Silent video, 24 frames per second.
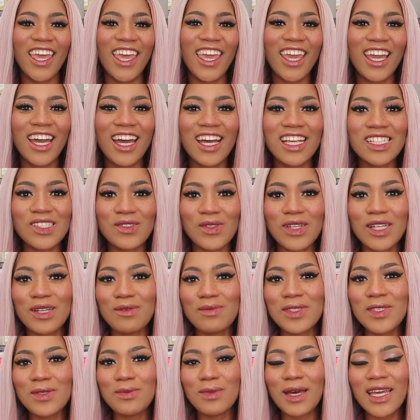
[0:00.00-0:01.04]
Hey guys,
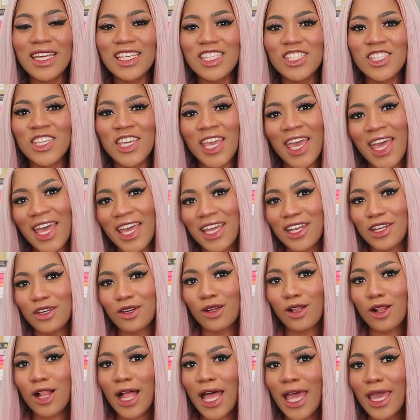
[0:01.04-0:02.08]
welcome to my
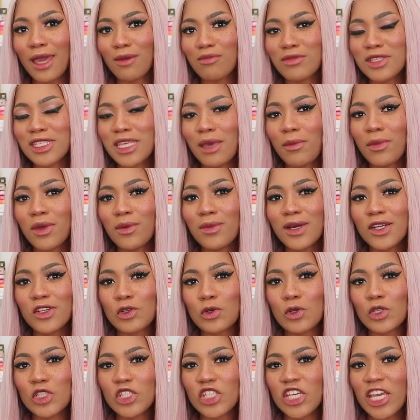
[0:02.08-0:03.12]
channel. I am Tembi
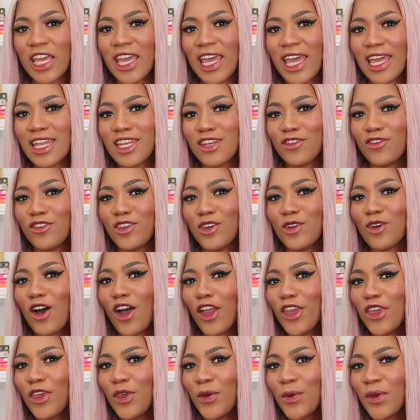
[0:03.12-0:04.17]
Madroshe, and if you
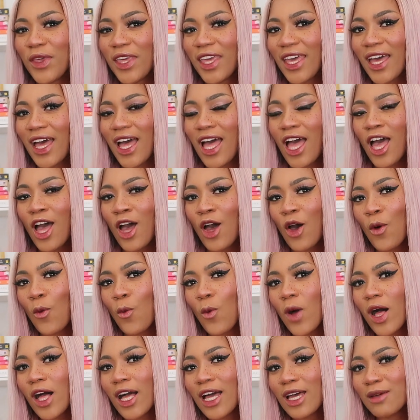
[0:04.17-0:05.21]
are new here,
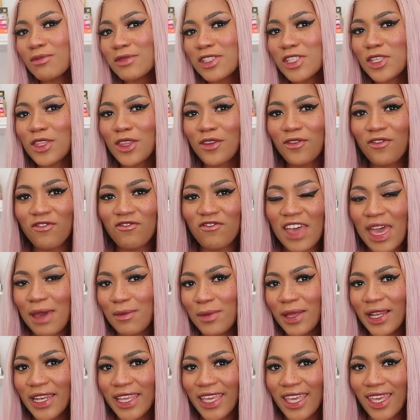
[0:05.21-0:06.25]
welcome to the
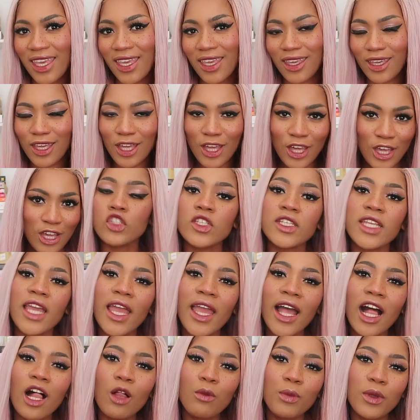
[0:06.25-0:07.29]
family.
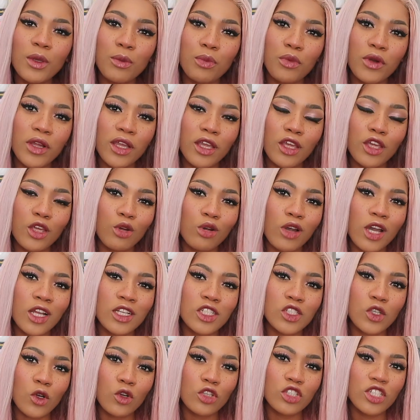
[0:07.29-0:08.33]
Today I'll be bringing you a
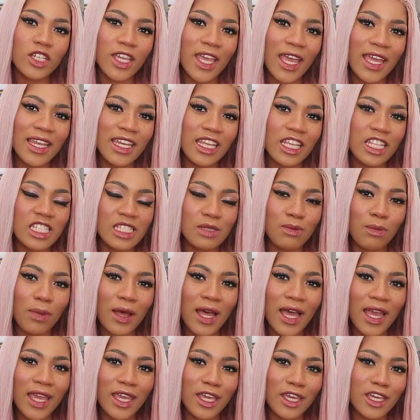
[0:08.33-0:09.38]
Doja Cat
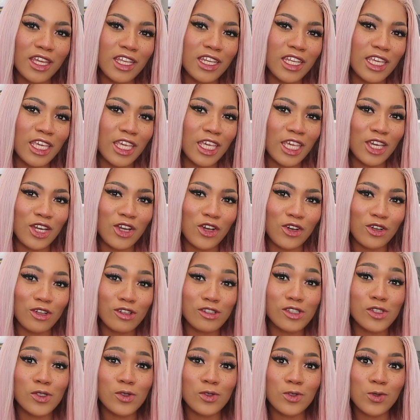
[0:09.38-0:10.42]
inspired
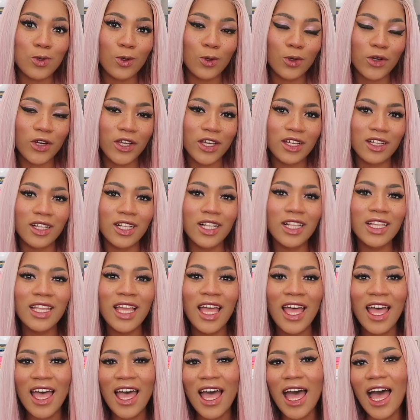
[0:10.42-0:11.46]
e-girl
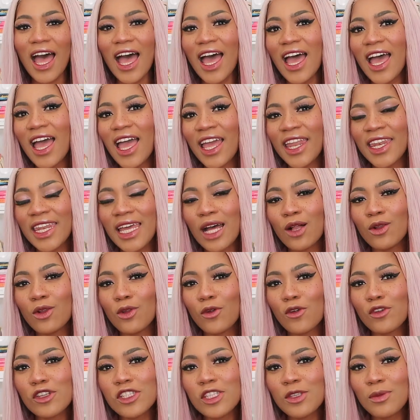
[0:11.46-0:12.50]
tutorial, and I'll
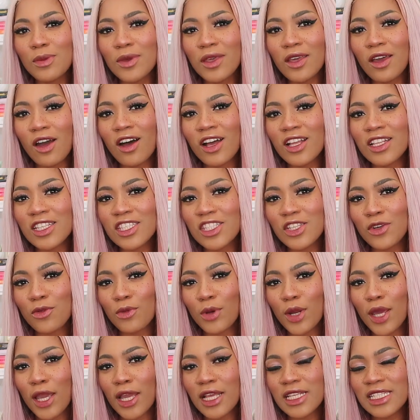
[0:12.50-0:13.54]
also be
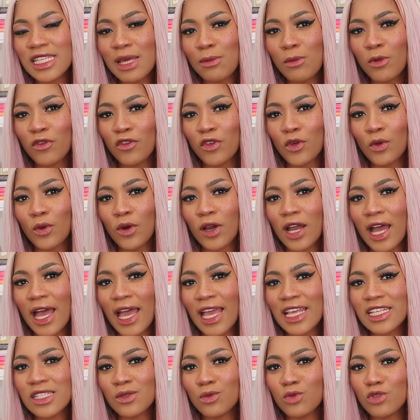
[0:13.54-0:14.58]
answering some of your
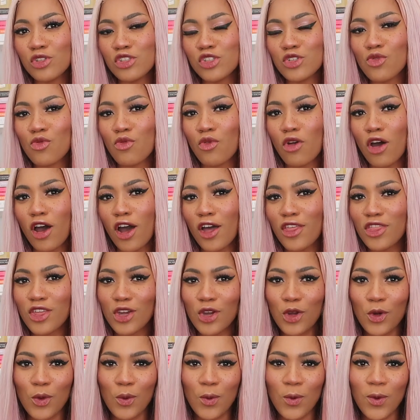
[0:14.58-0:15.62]
guys would you rather
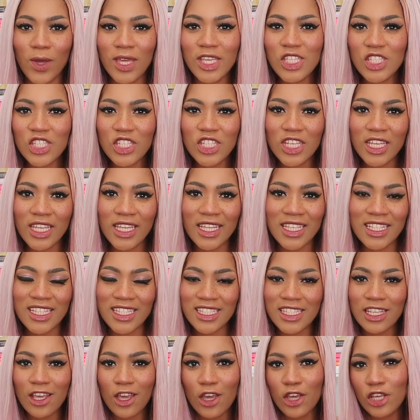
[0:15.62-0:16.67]

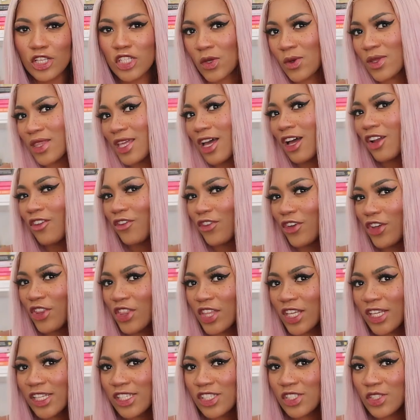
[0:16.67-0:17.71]
questions. So without
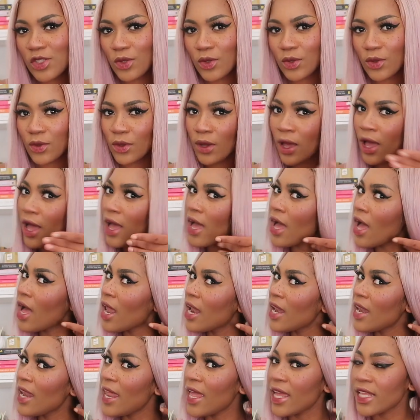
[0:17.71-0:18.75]
further ado,
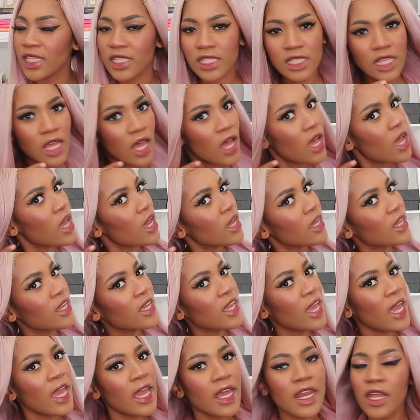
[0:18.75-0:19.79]
let's
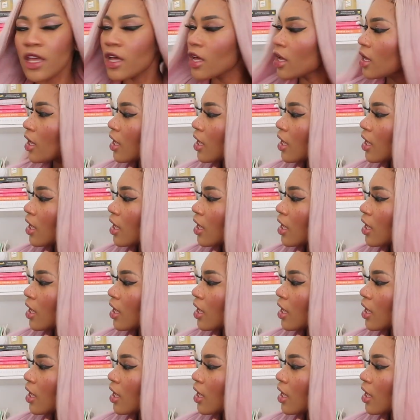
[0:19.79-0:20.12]
get